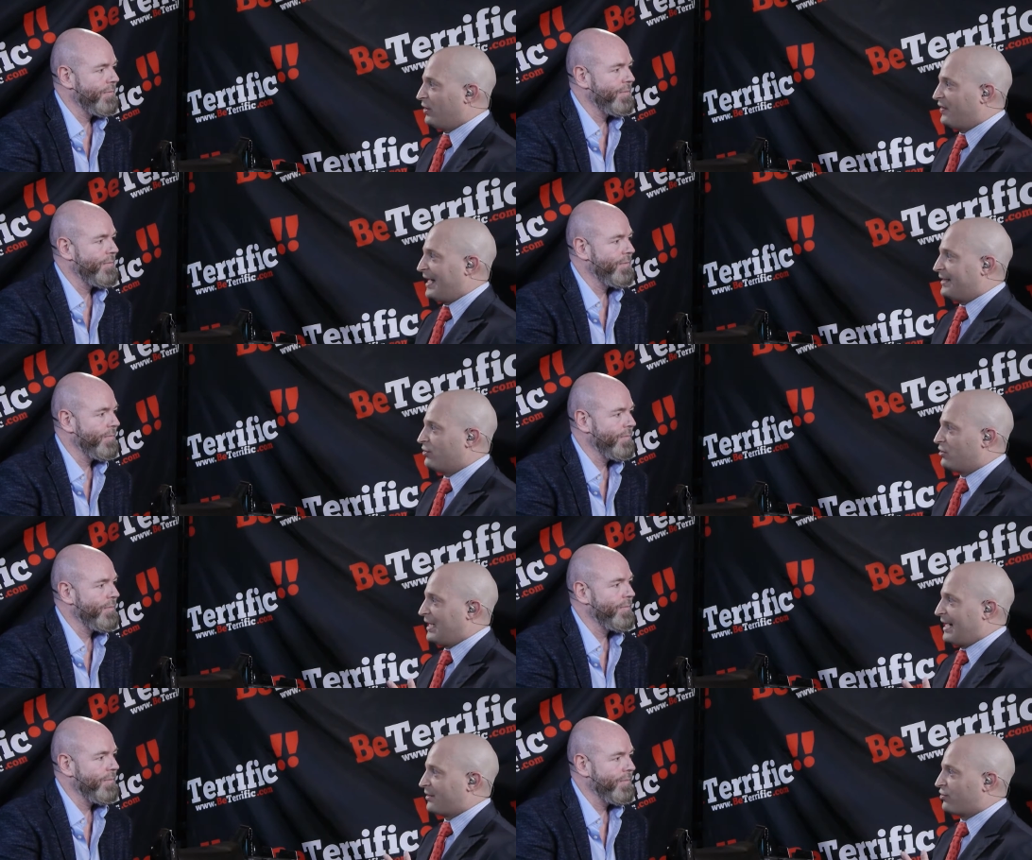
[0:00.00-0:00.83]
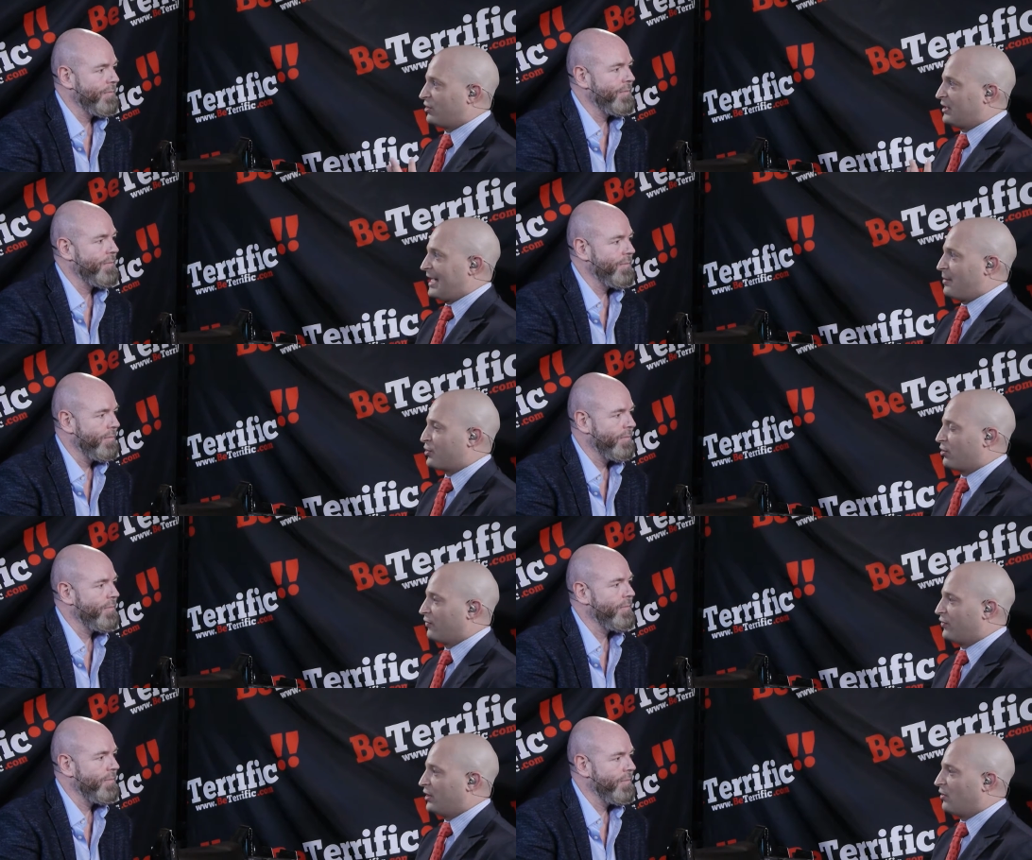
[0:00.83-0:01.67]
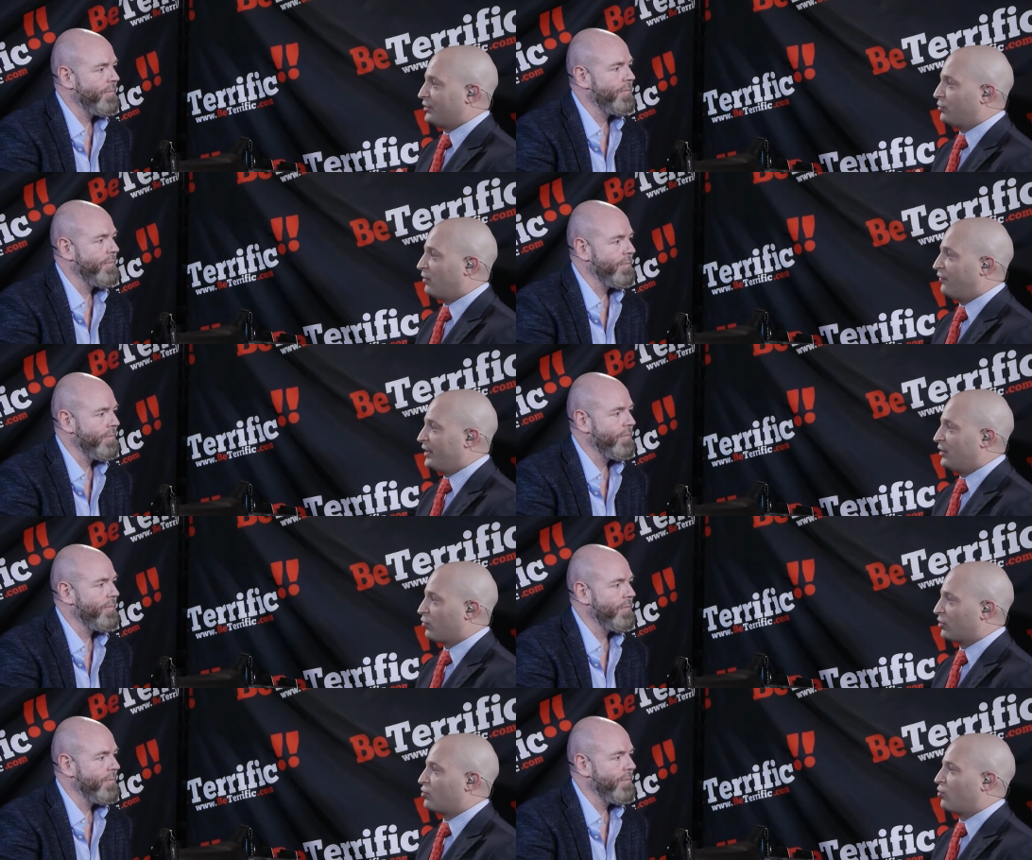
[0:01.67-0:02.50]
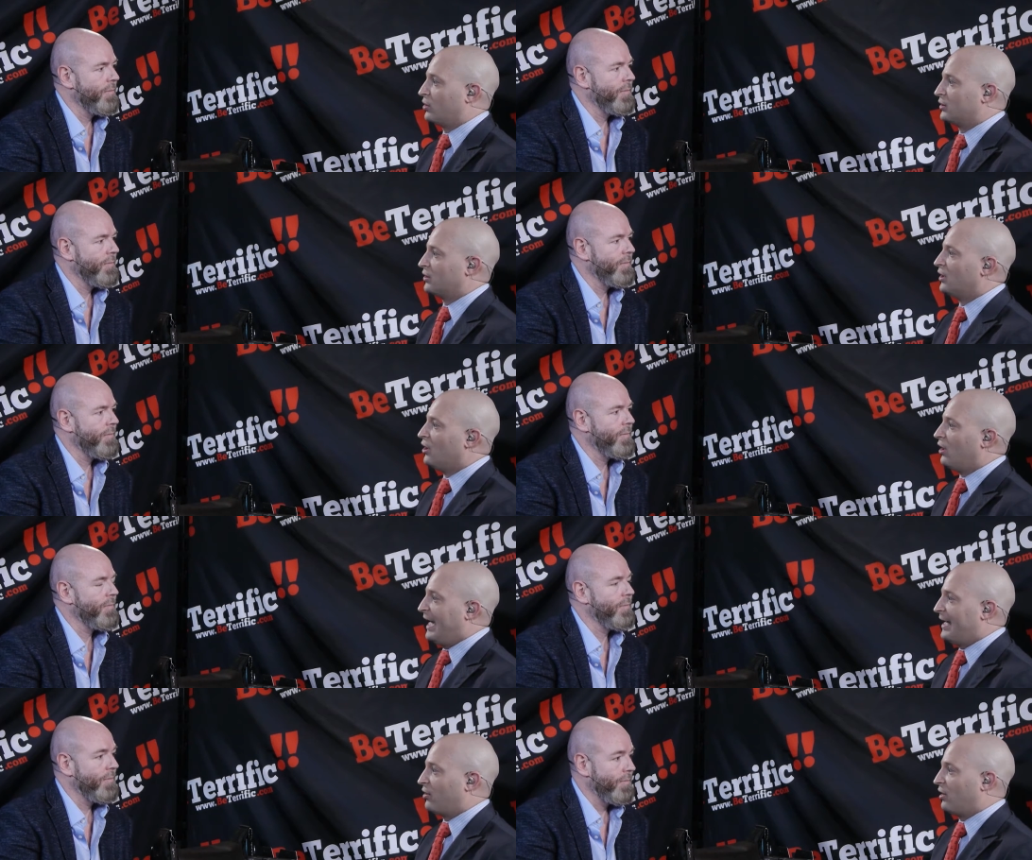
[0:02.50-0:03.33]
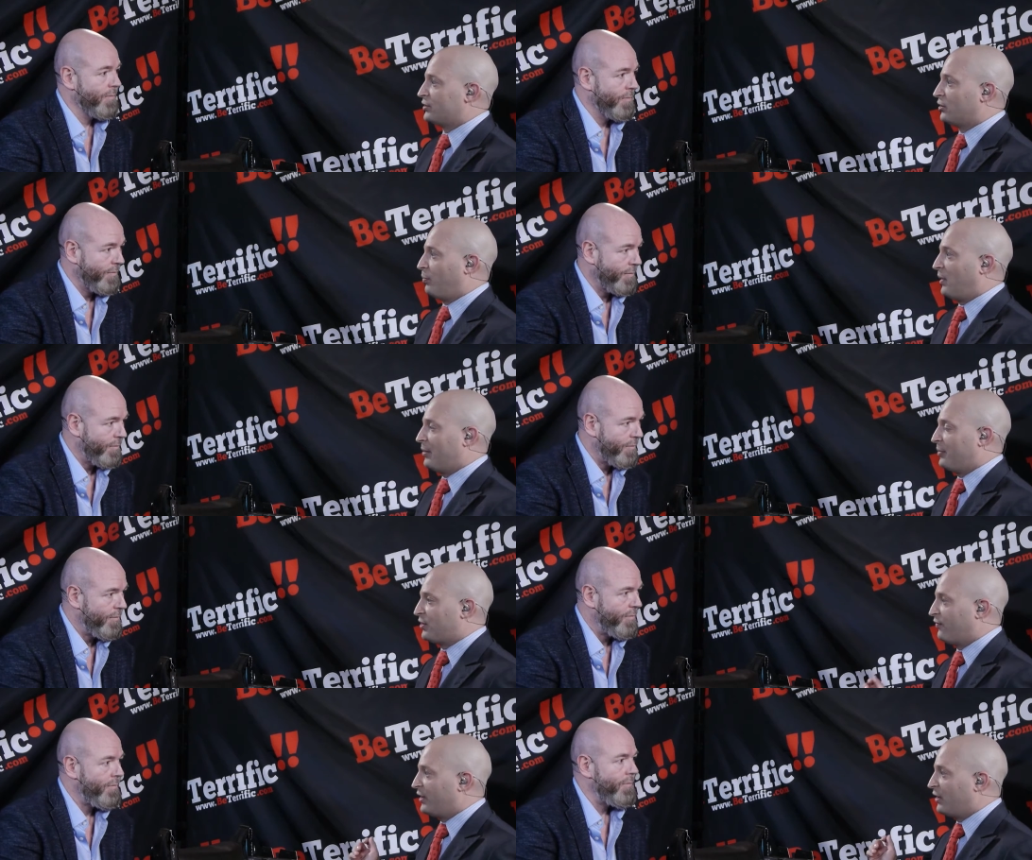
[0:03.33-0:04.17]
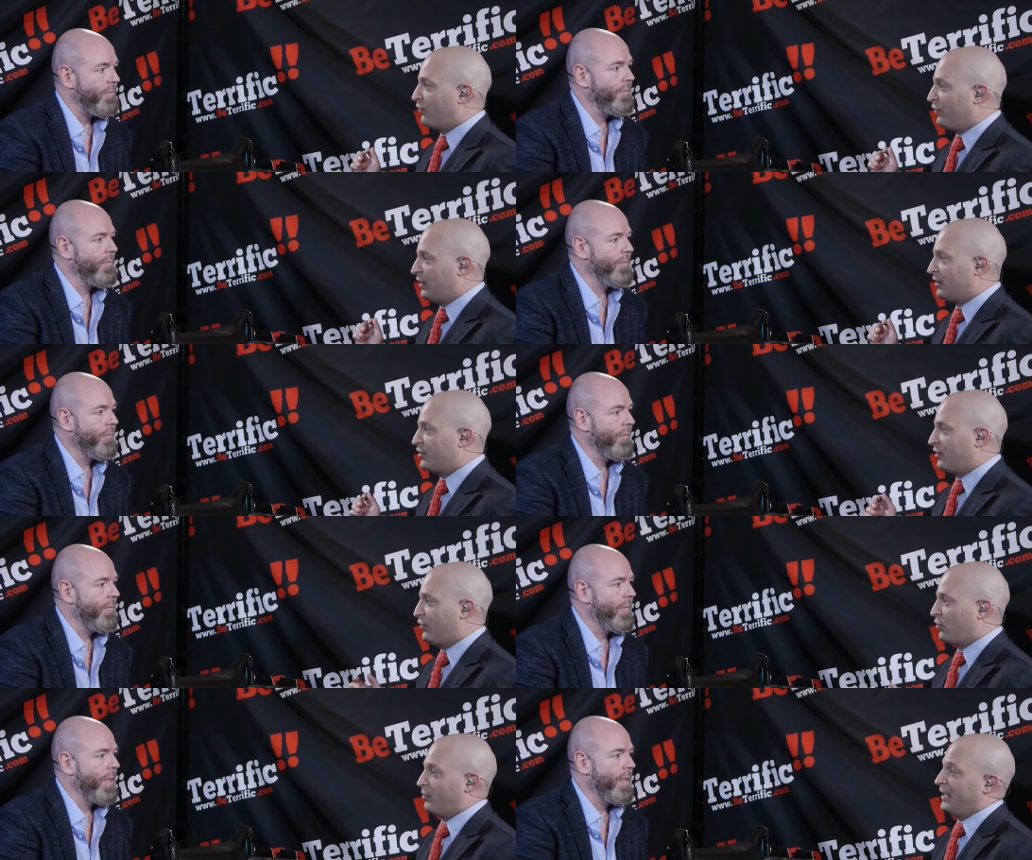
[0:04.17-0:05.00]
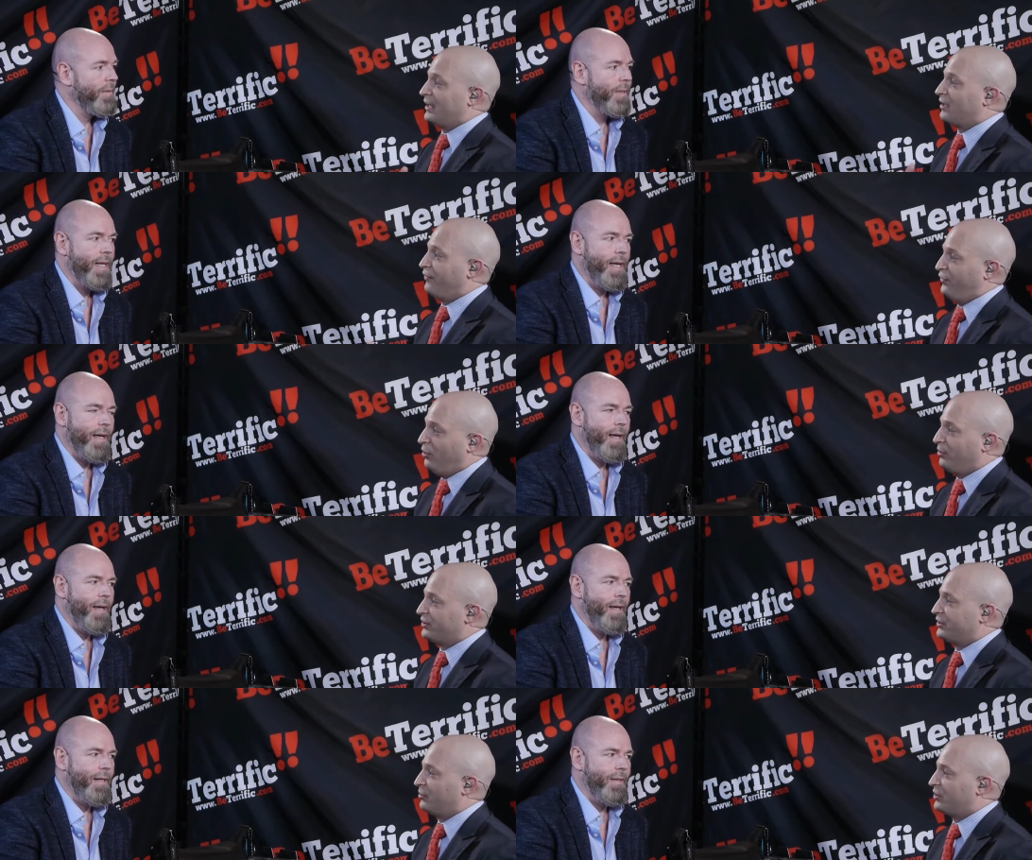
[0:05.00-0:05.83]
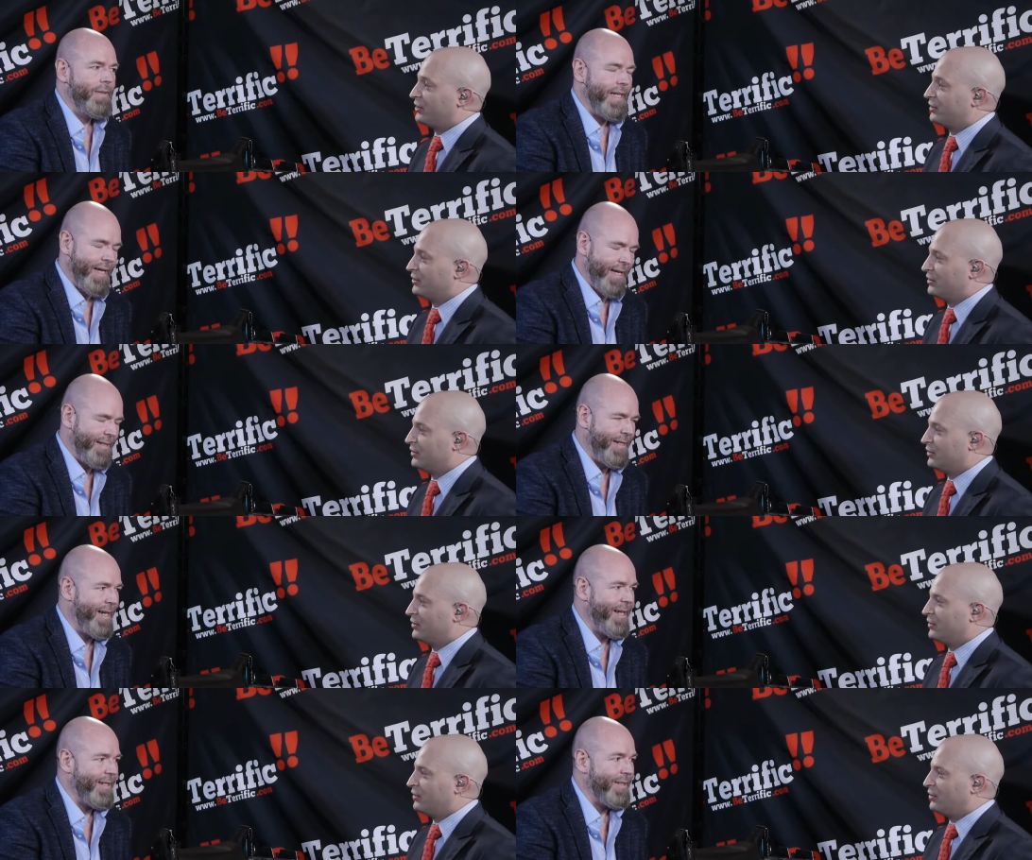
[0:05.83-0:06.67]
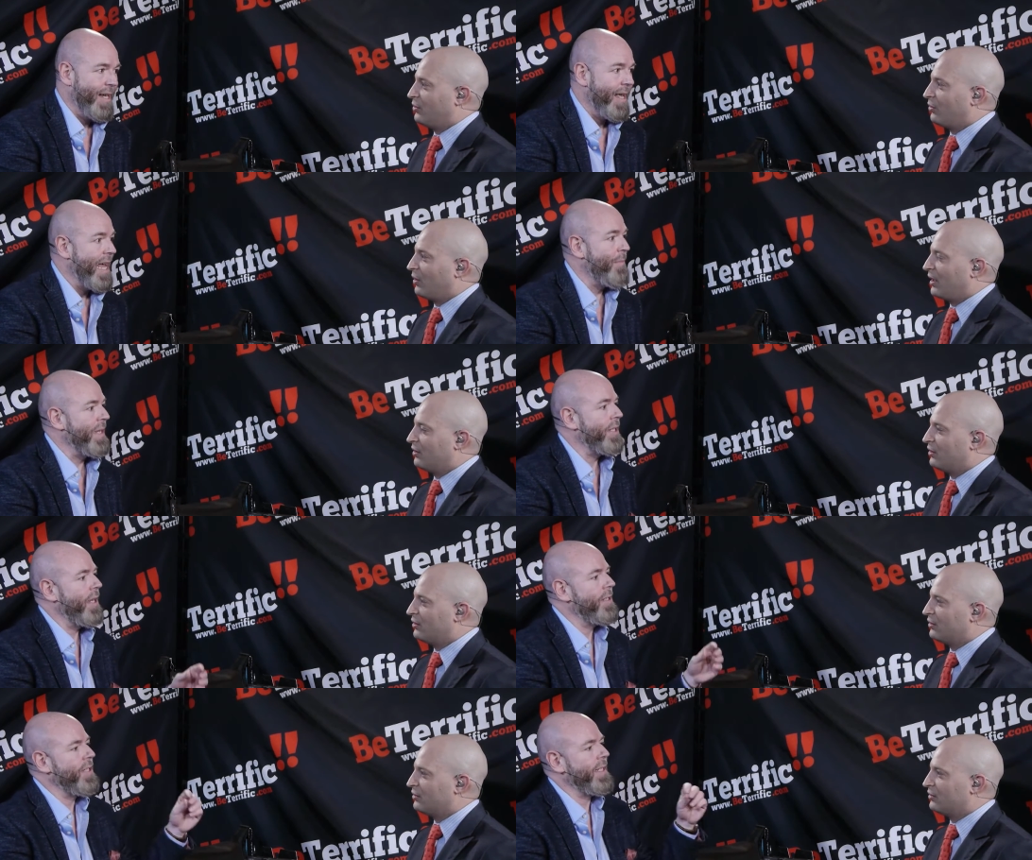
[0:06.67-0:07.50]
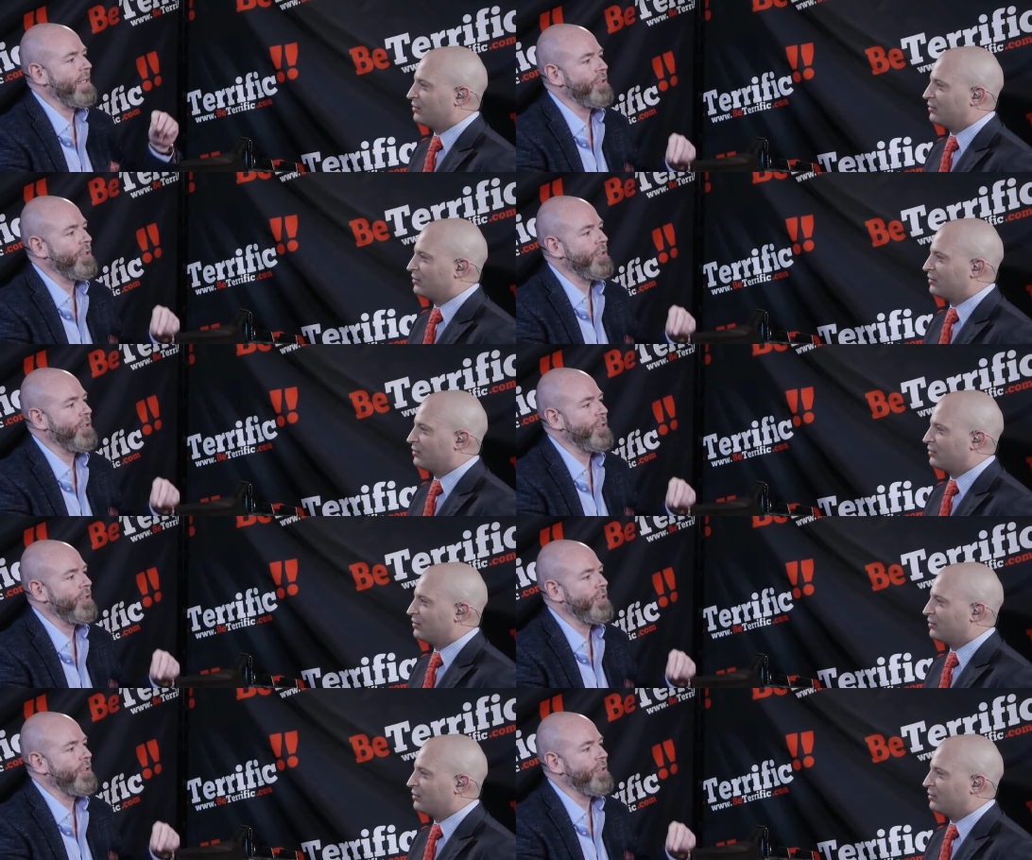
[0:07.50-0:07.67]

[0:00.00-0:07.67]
Speaker 1: that, you could actually capture the video onto a video recorder and also pipe it to Video Village if you were making a film or something.
Speaker 2: Indeed, and because it can